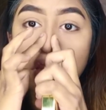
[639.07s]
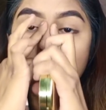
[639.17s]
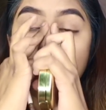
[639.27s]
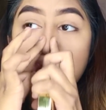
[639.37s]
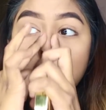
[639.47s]

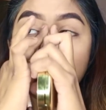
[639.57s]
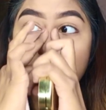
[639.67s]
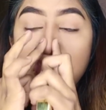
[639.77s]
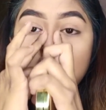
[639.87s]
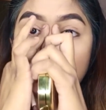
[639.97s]
Then I just
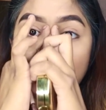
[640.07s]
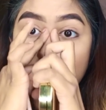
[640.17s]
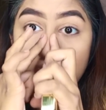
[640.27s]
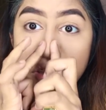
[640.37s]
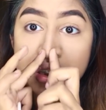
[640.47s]
go under my
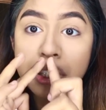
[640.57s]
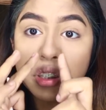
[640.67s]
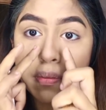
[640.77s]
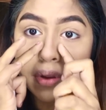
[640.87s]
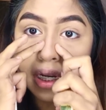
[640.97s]
fingers
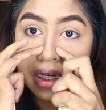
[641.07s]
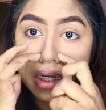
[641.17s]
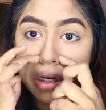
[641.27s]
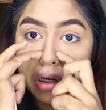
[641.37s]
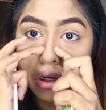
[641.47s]
just to blend
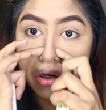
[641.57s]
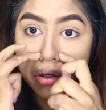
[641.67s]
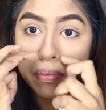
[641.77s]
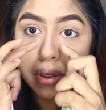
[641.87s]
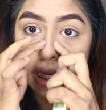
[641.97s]
it on
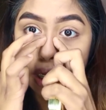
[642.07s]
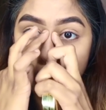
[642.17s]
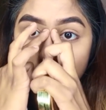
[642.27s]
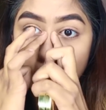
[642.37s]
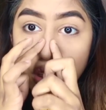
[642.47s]
all, but
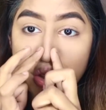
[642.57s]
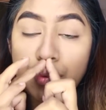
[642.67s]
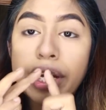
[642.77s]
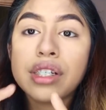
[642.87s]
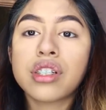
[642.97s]
like the
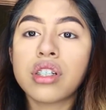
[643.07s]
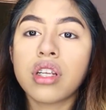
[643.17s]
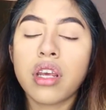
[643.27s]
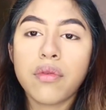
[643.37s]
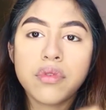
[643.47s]
direction
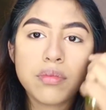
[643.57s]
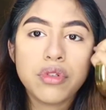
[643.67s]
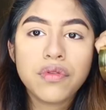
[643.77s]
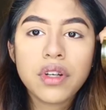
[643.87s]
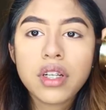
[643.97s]
it was
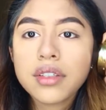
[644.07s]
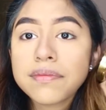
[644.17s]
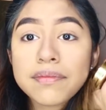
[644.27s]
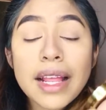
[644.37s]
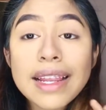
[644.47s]

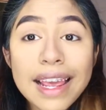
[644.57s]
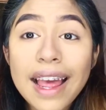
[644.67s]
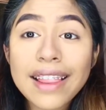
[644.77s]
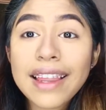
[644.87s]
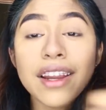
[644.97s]
moved. And
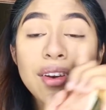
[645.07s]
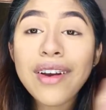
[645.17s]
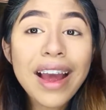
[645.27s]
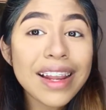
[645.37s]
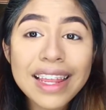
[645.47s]
yeah, there you
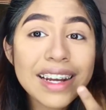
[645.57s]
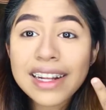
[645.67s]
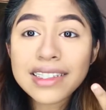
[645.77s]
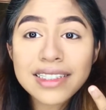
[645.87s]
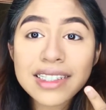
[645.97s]
go, how to get an
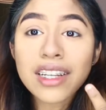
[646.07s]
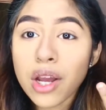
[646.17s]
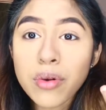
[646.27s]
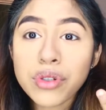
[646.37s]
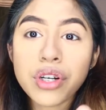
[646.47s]
instant
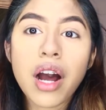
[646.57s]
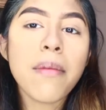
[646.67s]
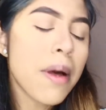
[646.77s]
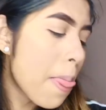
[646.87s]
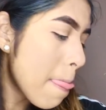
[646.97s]
nose
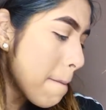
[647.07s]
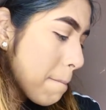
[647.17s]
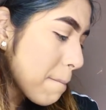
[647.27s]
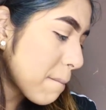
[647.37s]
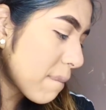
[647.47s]
job,
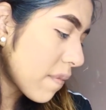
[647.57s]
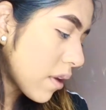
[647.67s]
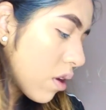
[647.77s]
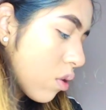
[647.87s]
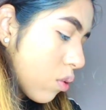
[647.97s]

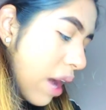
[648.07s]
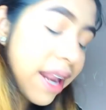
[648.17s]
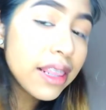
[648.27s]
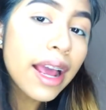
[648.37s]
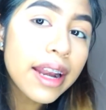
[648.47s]
or how
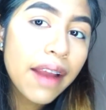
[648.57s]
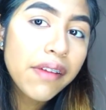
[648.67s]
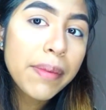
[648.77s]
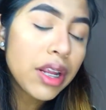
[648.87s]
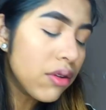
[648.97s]
to lie to
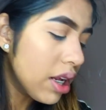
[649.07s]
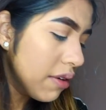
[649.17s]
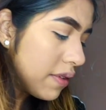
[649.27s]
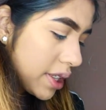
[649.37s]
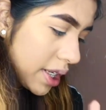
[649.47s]
everybody you
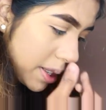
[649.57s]
love.